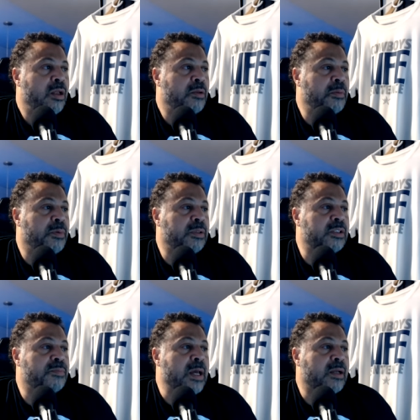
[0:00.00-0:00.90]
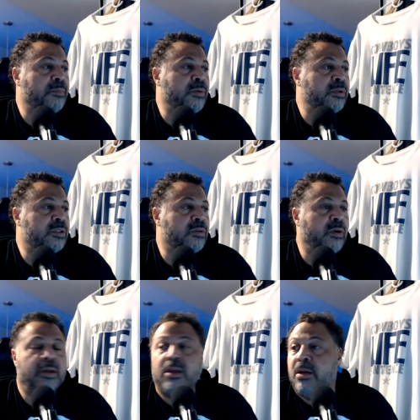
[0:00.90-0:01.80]
Let me put this back up on the
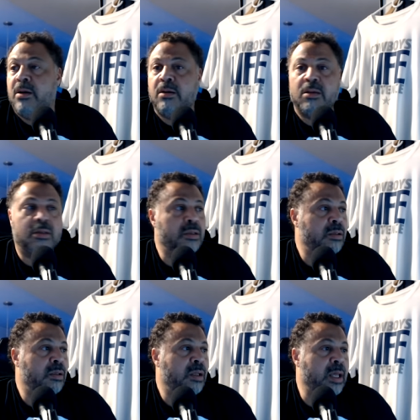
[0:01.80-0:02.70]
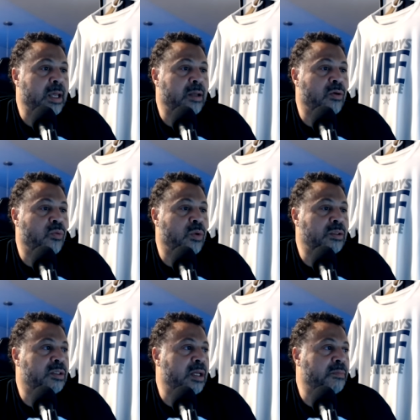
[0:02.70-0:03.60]
screen here. Hang on one
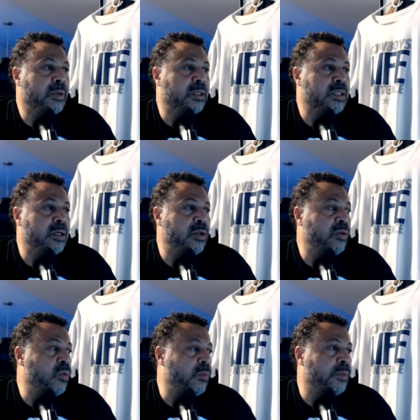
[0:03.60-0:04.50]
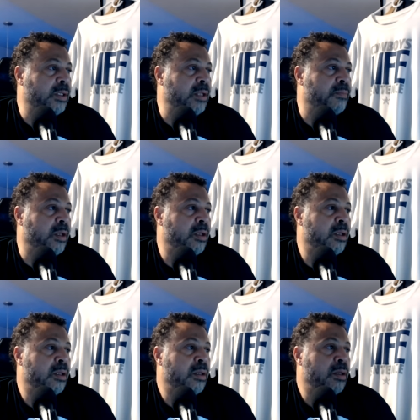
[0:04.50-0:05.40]
second because I know you won't believe me.
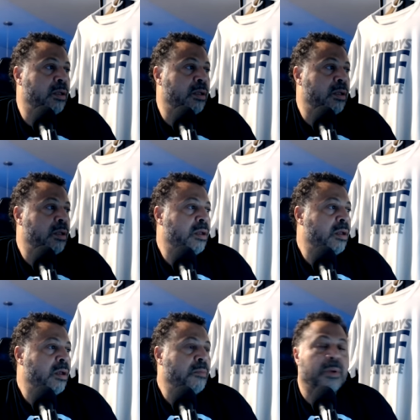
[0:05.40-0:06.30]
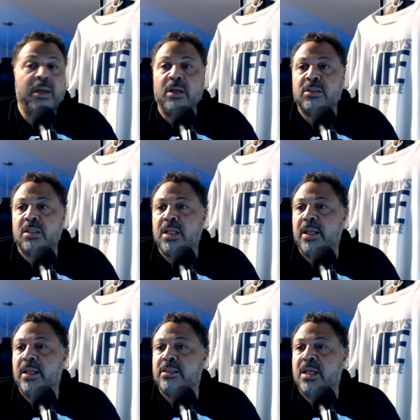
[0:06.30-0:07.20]
But here's the
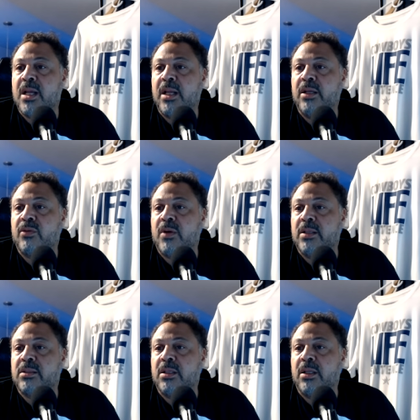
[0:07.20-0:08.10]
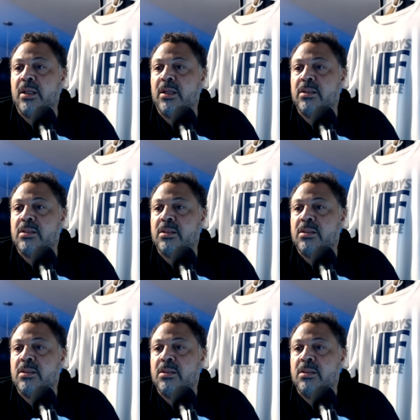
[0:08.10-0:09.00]
thing that's kind of interesting is,
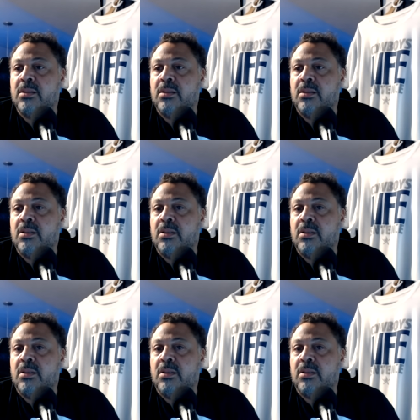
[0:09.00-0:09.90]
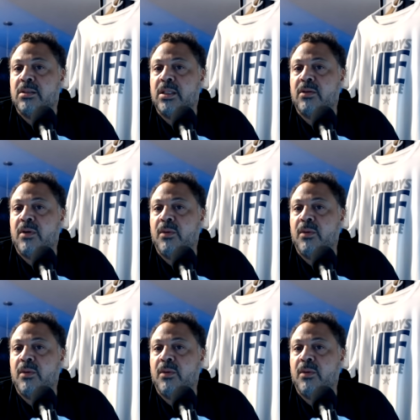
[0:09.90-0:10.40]
is that the right